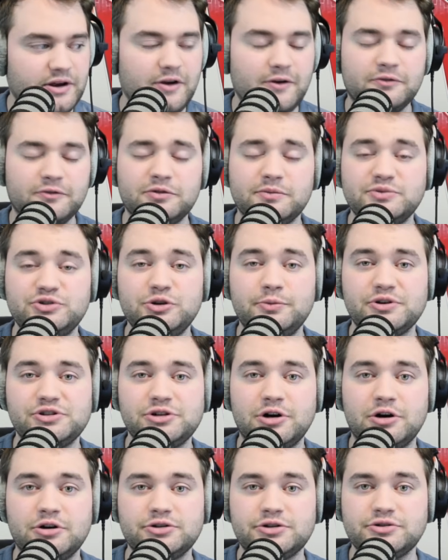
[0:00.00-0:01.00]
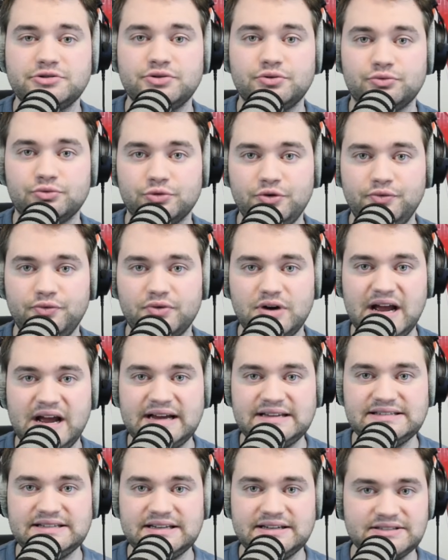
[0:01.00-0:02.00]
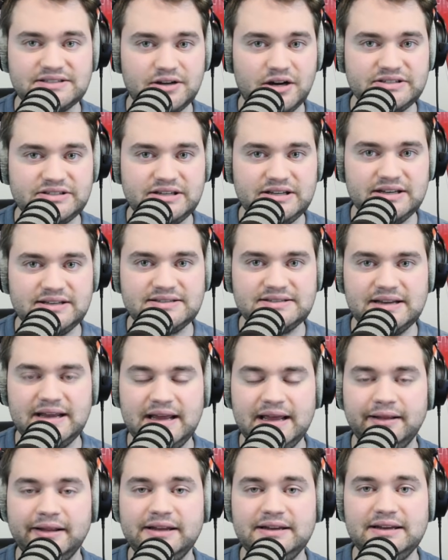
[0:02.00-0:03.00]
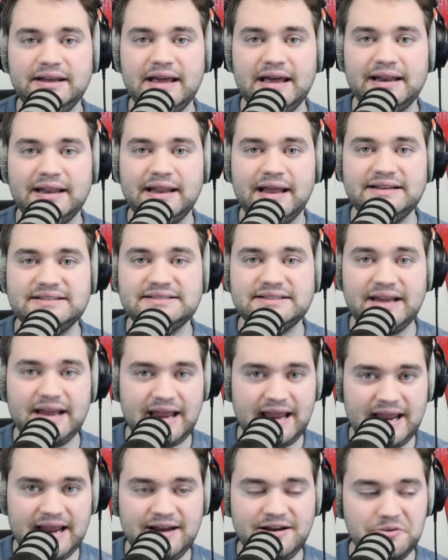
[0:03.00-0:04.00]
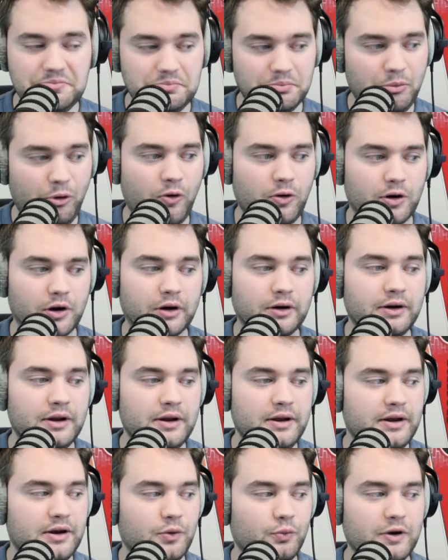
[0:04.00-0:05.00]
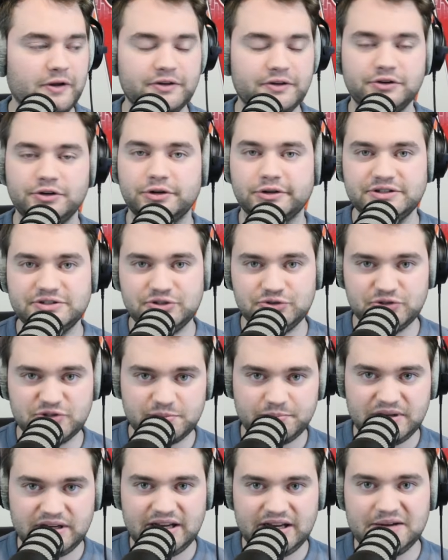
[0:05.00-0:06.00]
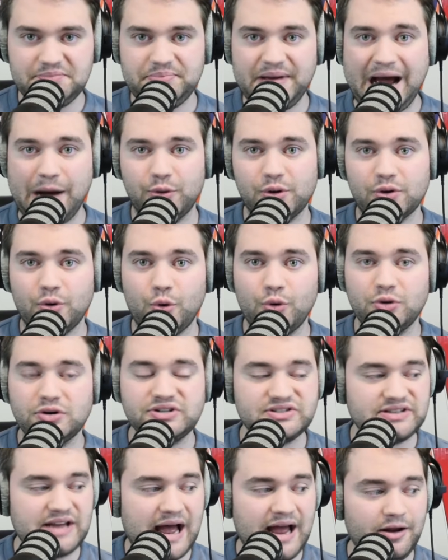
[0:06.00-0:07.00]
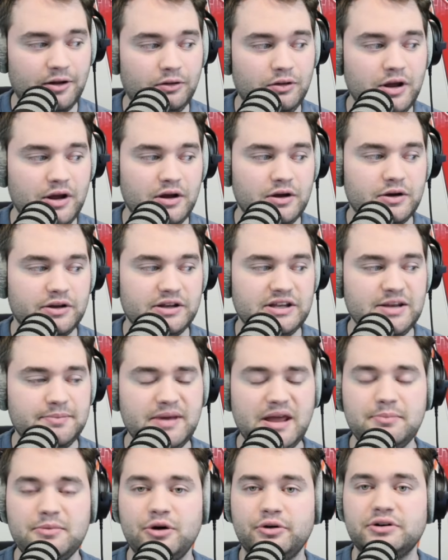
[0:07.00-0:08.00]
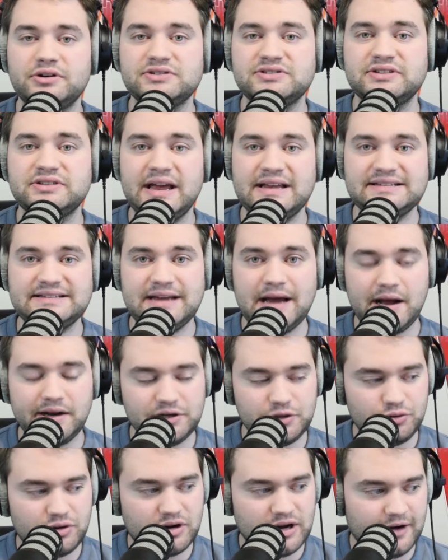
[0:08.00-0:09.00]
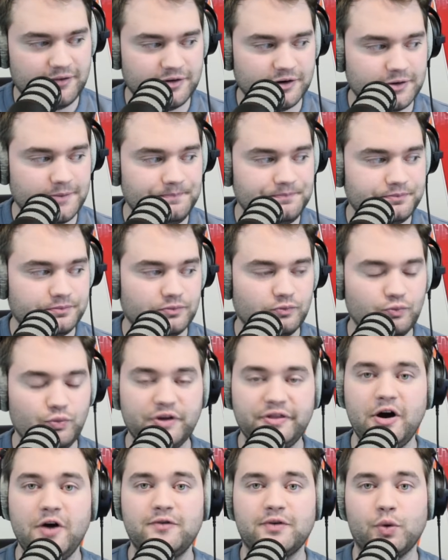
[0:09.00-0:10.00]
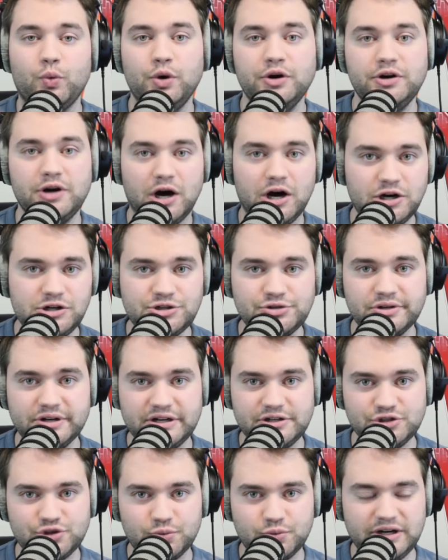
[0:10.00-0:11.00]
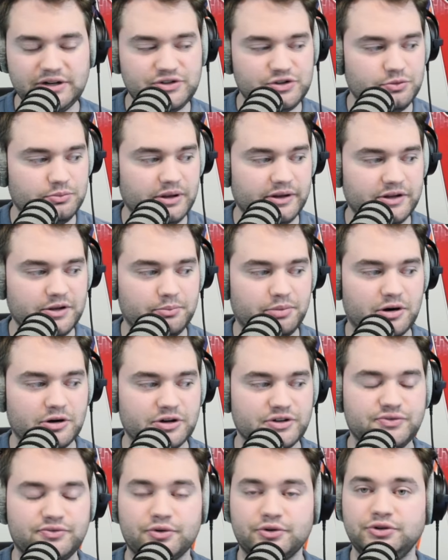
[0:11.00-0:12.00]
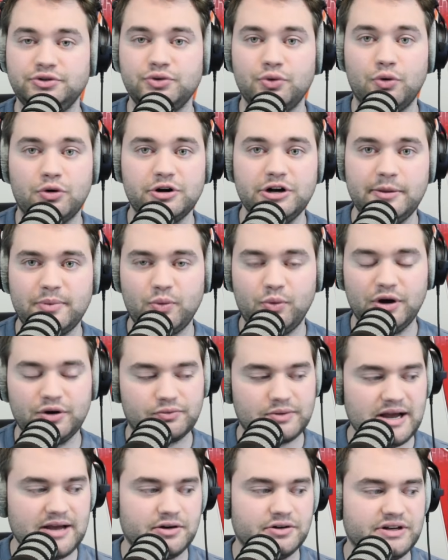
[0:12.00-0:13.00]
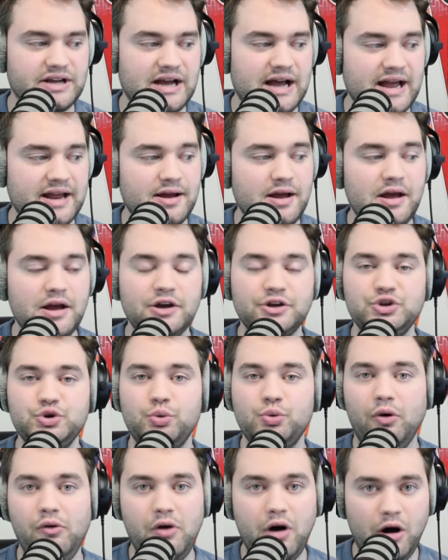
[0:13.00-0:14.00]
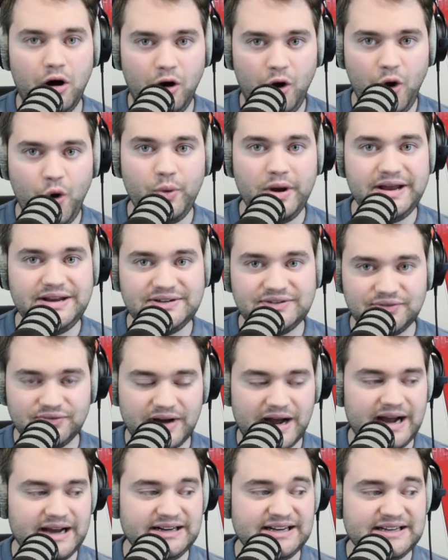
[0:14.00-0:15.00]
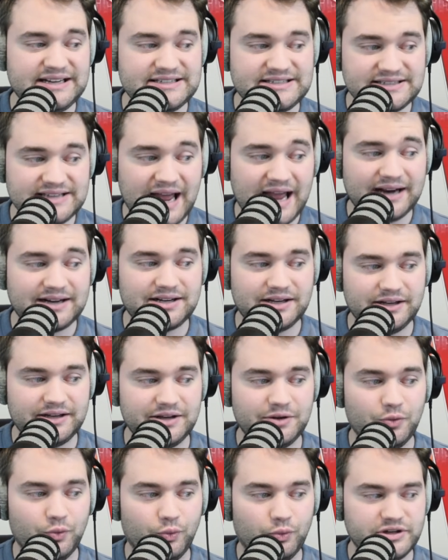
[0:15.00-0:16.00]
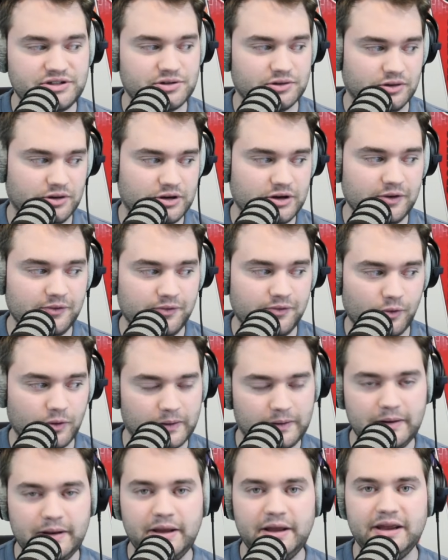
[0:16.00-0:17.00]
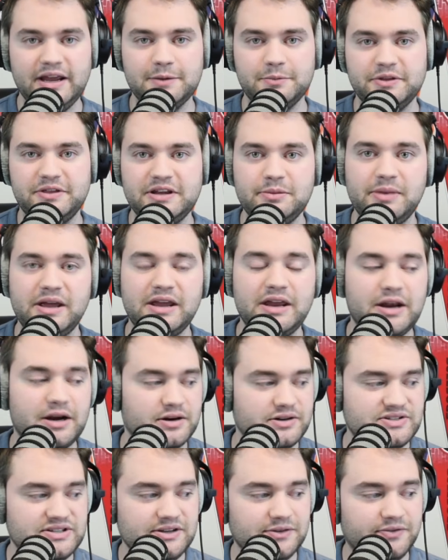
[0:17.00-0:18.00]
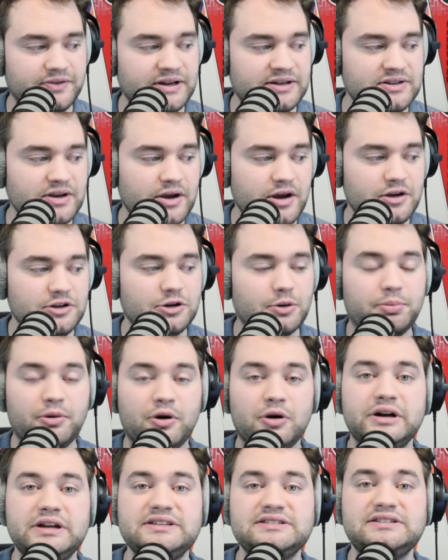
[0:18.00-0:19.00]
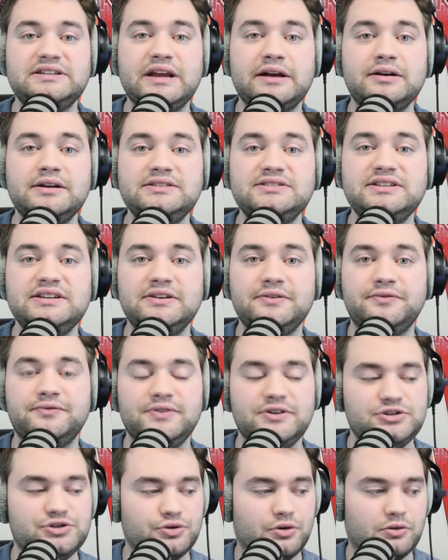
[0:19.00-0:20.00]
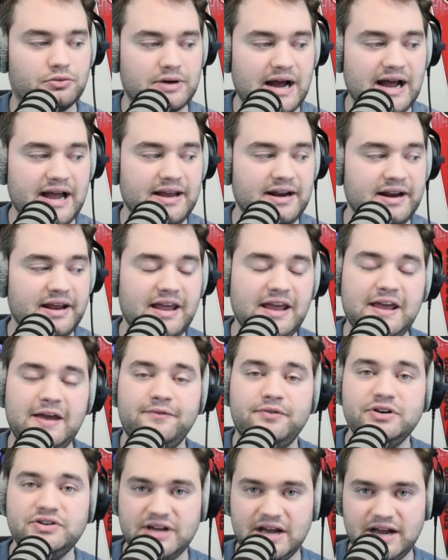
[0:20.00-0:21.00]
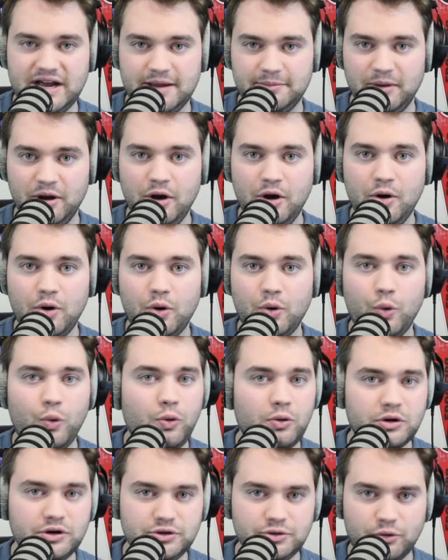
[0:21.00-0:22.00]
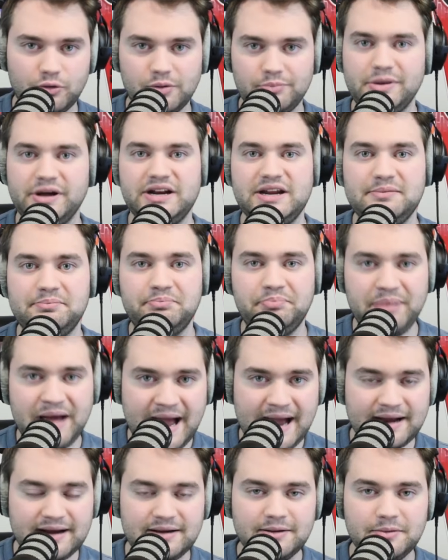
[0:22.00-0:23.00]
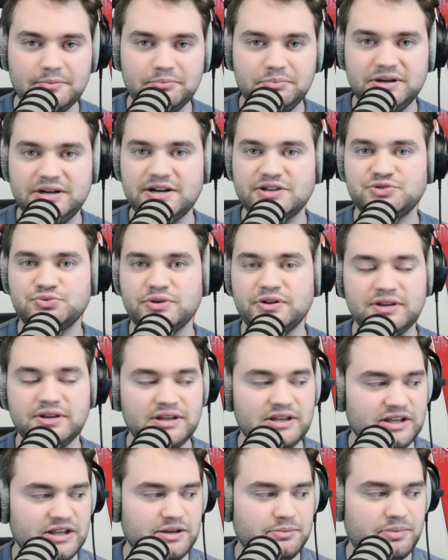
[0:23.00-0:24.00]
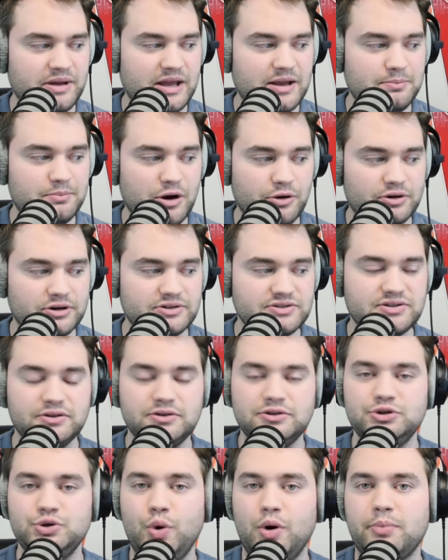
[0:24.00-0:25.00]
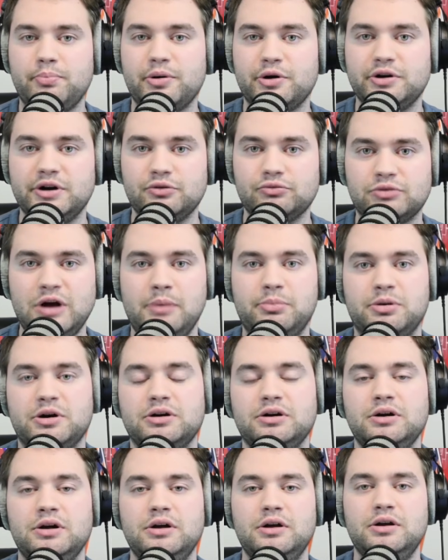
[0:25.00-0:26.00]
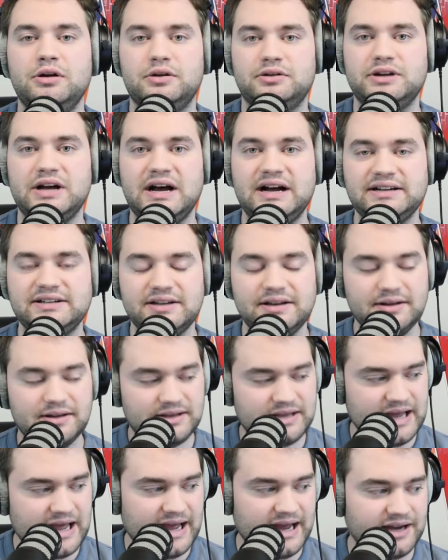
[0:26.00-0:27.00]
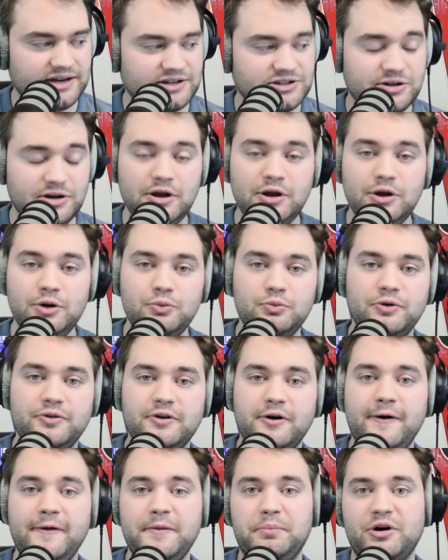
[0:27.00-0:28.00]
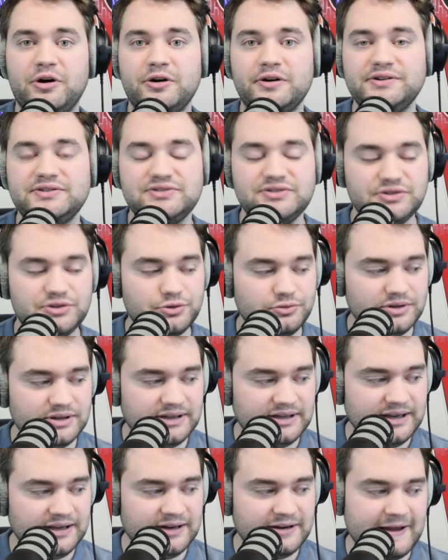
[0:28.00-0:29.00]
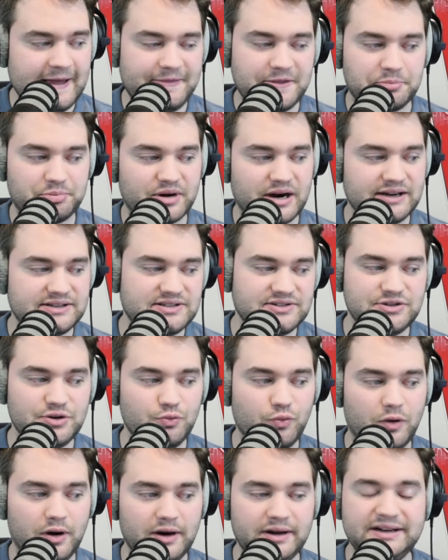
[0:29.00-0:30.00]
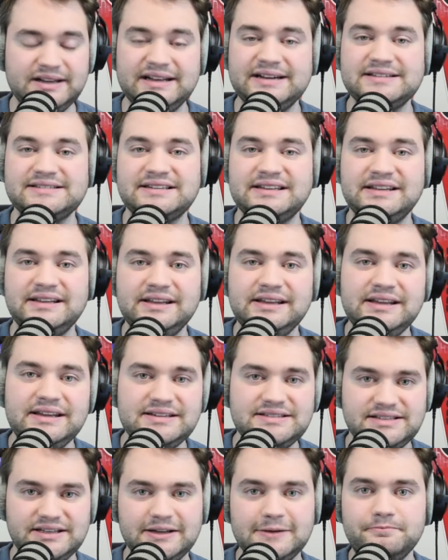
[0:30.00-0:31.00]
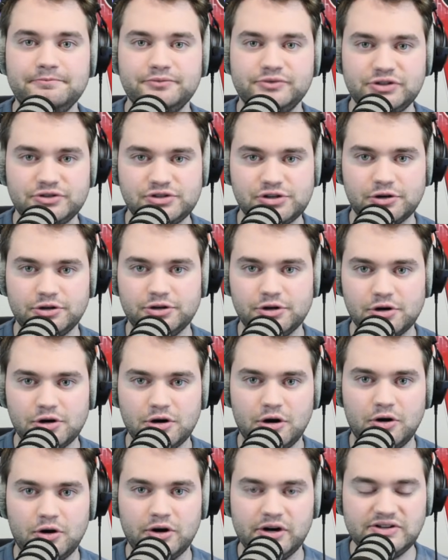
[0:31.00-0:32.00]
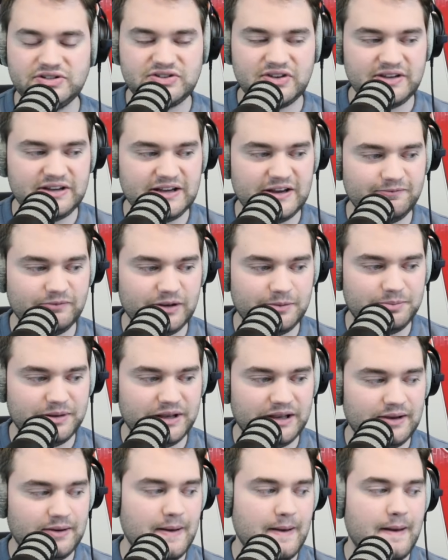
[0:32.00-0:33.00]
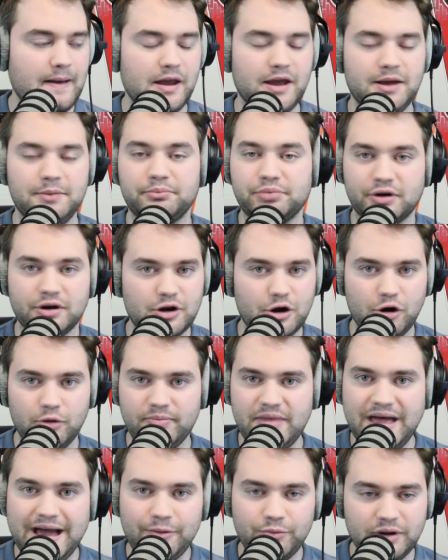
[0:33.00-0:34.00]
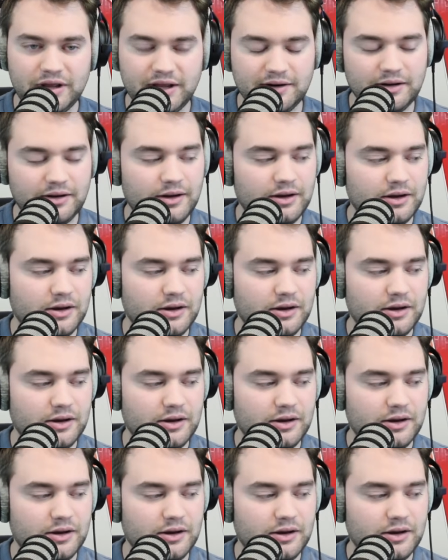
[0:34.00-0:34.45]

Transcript: From superchargers, roof racks, exhaust kits, LED headlights, and more, whether you're into speed, power, or style, eBay Motors has got you covered. With over 122 million parts for your number one ride or die, you will always find exactly what you're looking for. And with eBay Guaranteed Fit, your part is guaranteed to fit your ride every time or your money back because with eBay Motors, you are burning rubber, not cash. With all the parts you need at the prices you want, it is easy to turn your car into the MVP and bring home that win.